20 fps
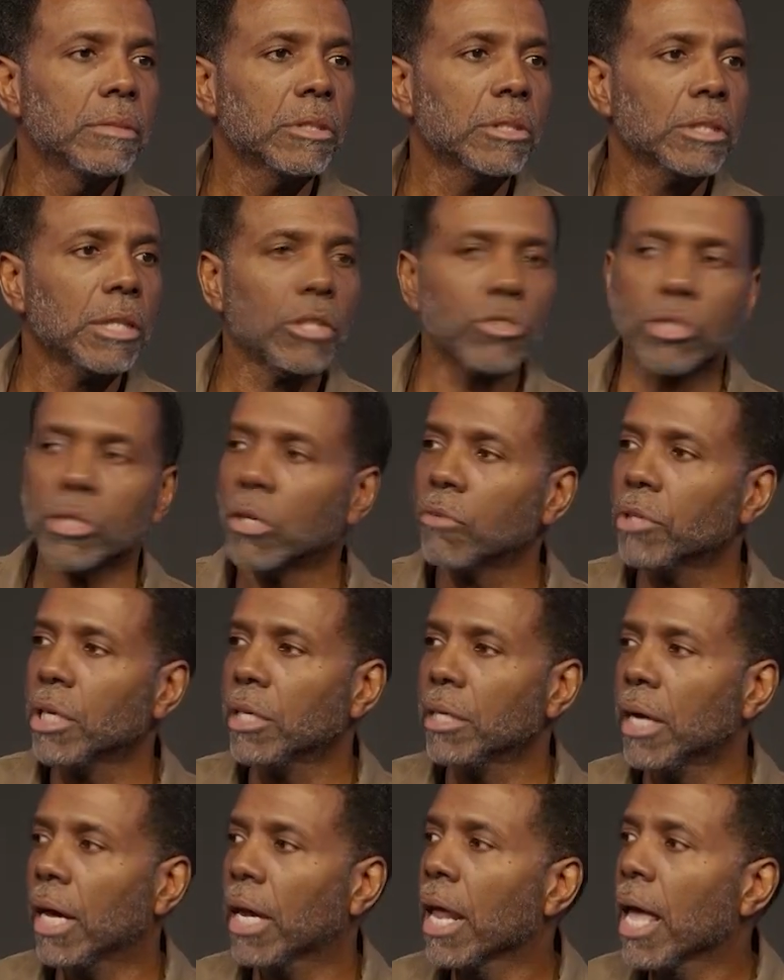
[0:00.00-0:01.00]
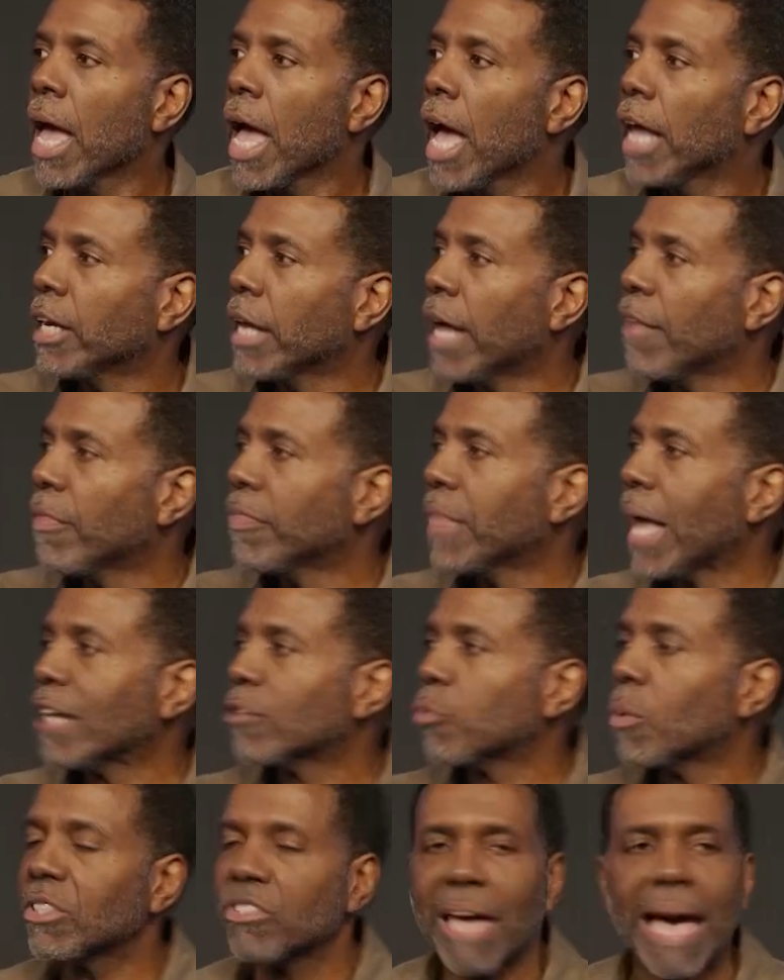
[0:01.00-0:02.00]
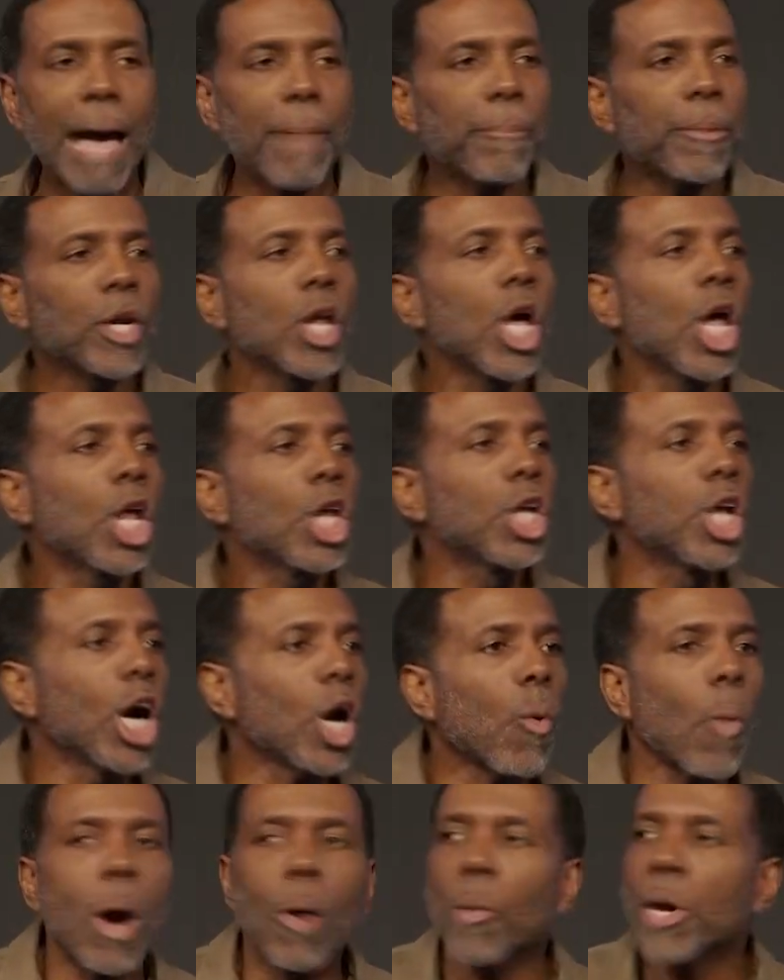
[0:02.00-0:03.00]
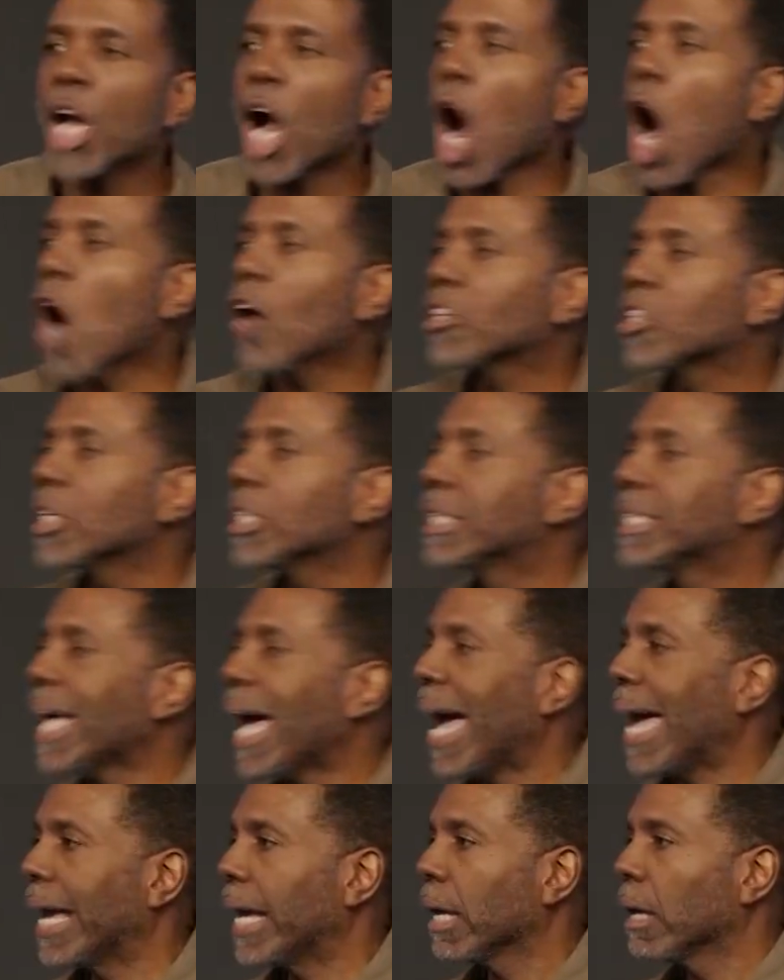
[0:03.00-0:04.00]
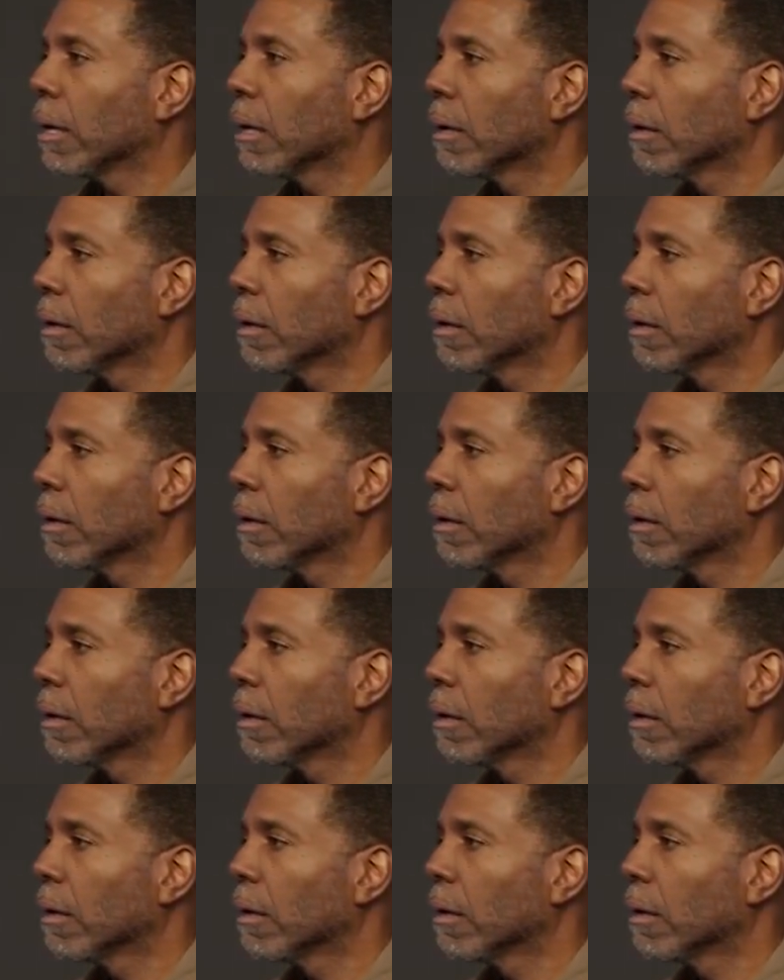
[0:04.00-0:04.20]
Because you don't know nothing. And that's what's happened. Look where we are today.